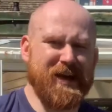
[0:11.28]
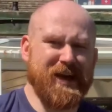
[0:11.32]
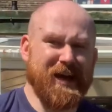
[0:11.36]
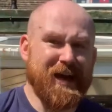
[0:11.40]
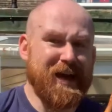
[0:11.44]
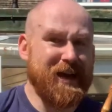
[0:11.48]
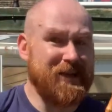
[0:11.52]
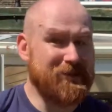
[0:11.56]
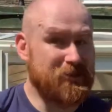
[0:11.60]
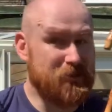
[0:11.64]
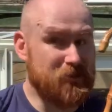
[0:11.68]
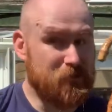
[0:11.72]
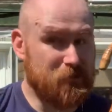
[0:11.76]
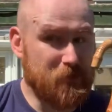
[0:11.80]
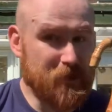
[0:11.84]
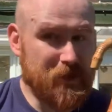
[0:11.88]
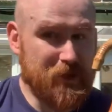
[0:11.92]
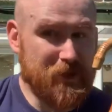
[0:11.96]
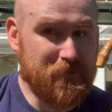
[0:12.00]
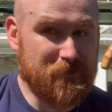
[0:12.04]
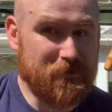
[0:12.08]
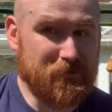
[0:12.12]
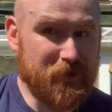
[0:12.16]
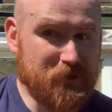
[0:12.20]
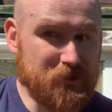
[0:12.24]
as it's a really
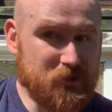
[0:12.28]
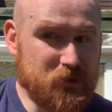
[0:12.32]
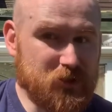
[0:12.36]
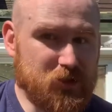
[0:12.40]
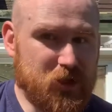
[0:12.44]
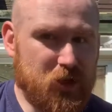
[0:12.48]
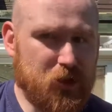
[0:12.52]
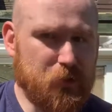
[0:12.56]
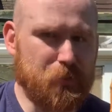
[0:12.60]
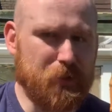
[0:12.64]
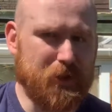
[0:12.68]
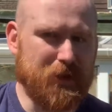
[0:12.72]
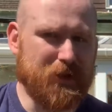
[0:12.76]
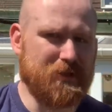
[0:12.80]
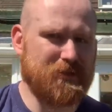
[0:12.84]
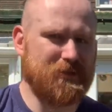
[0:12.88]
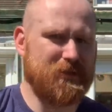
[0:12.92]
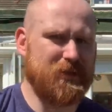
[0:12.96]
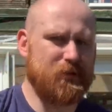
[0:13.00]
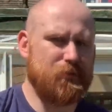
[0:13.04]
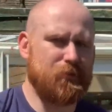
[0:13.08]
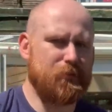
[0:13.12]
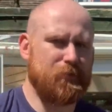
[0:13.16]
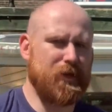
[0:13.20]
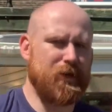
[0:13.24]
fun showpiece,
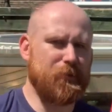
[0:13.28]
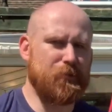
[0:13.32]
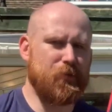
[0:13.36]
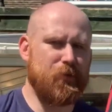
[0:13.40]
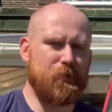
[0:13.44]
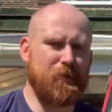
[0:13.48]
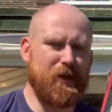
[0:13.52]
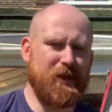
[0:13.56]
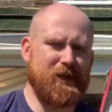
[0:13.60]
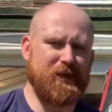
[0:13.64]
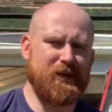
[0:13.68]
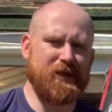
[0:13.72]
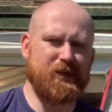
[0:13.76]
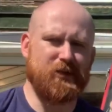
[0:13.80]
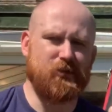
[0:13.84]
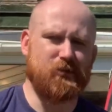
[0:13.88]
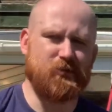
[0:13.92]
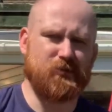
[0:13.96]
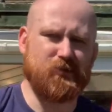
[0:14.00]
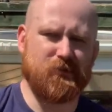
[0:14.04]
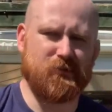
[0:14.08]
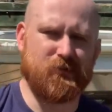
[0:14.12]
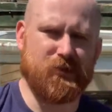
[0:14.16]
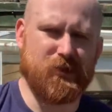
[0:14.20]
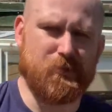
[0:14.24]
people making
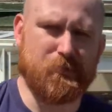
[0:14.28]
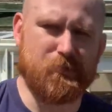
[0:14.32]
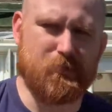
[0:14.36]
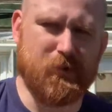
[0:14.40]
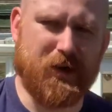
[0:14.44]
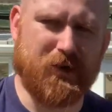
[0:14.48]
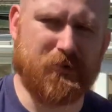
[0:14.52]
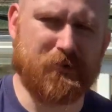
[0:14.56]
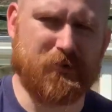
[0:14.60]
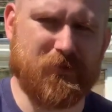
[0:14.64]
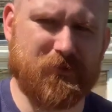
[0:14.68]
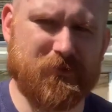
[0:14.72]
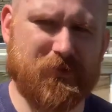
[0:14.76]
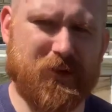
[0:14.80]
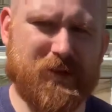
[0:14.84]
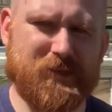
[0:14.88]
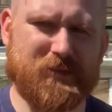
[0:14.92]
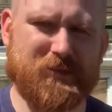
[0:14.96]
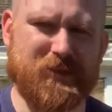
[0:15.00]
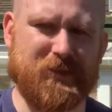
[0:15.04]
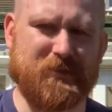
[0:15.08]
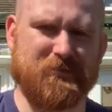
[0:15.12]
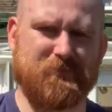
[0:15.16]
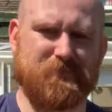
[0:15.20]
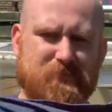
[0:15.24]
use of the umbrella for fighting.